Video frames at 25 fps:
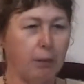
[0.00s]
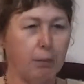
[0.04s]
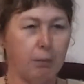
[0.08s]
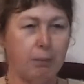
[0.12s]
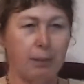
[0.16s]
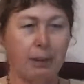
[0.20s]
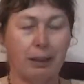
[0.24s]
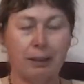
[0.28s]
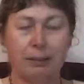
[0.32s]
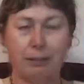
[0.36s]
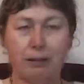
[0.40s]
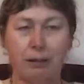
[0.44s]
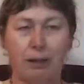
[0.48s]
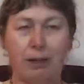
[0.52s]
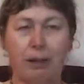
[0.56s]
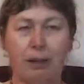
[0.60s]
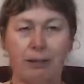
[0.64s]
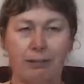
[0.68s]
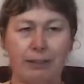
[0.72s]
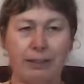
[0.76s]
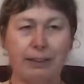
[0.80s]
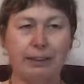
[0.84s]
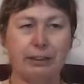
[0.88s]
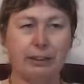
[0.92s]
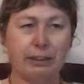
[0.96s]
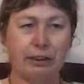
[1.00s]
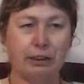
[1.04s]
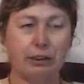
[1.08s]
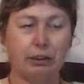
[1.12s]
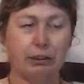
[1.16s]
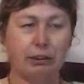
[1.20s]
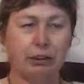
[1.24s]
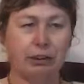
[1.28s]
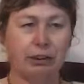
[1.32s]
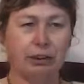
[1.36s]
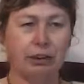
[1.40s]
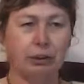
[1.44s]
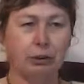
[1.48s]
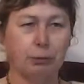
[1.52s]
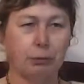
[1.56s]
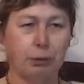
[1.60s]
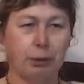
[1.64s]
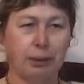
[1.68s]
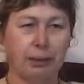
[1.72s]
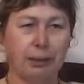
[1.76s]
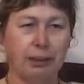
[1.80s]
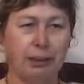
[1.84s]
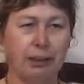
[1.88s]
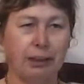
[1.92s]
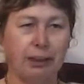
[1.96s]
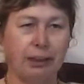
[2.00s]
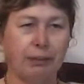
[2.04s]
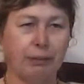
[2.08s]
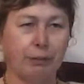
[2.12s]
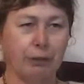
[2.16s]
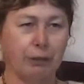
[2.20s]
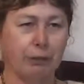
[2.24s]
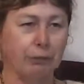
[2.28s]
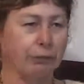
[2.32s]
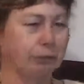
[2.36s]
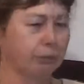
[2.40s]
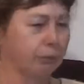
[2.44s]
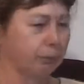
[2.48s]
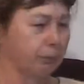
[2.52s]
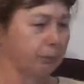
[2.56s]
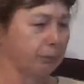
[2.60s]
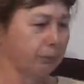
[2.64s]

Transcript: But I've actually used this one even